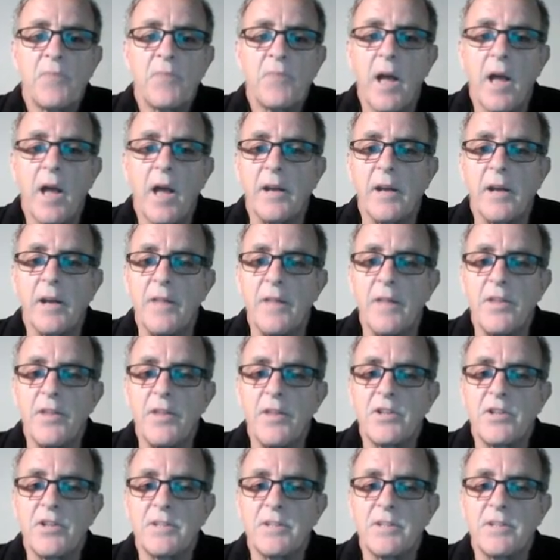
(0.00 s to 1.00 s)
And
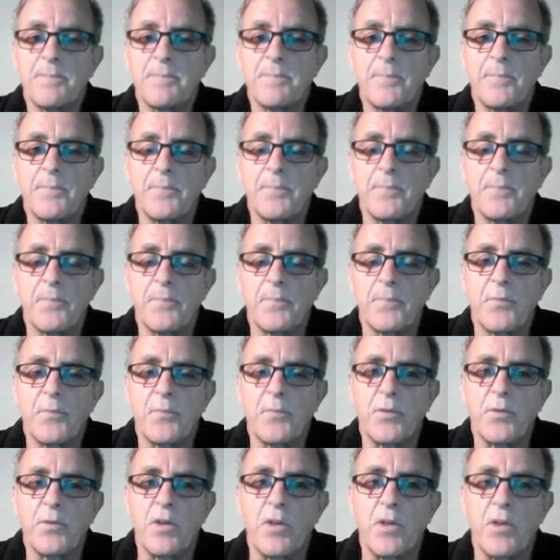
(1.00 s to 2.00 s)

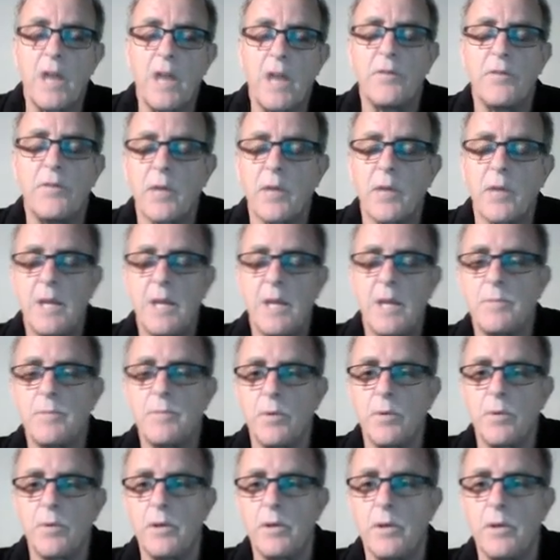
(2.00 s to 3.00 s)
if you keep
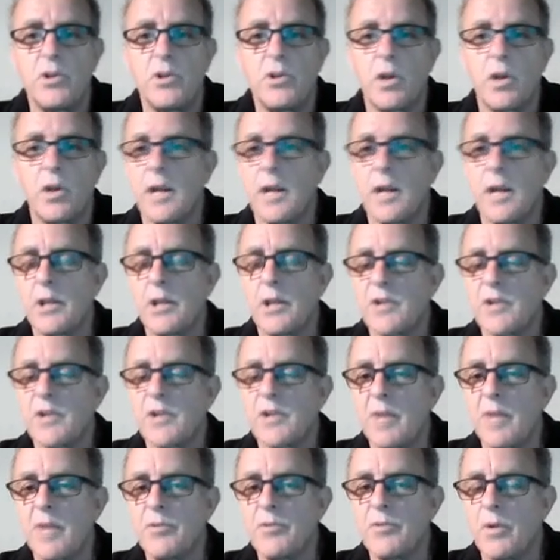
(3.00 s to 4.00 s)
doing this, you're going to get the
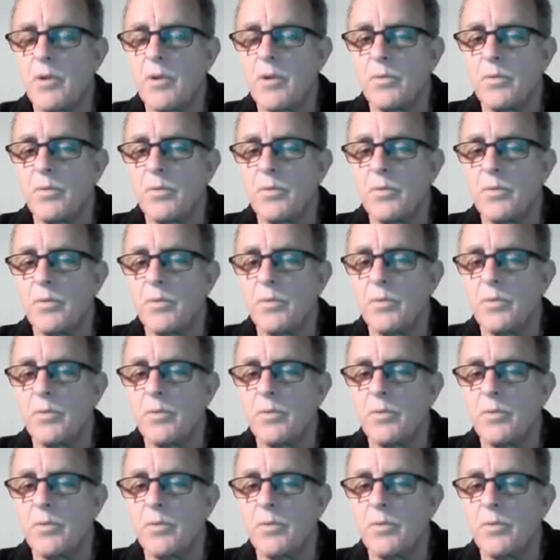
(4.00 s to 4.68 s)
same results.